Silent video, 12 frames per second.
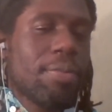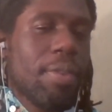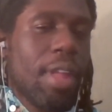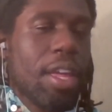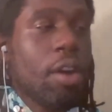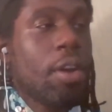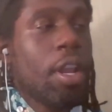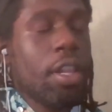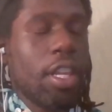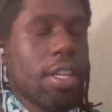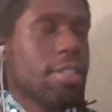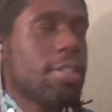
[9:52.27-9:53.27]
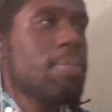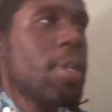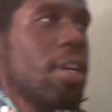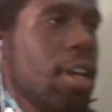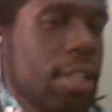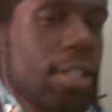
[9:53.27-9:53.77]
I can go down the list.
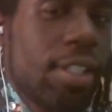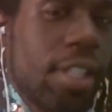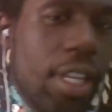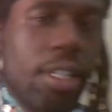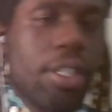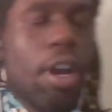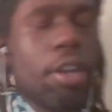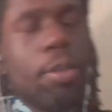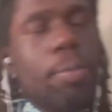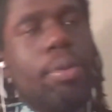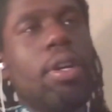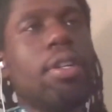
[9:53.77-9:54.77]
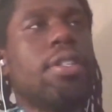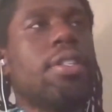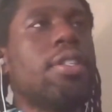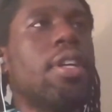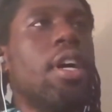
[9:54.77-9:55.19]
Let's see. Dr. Brooks,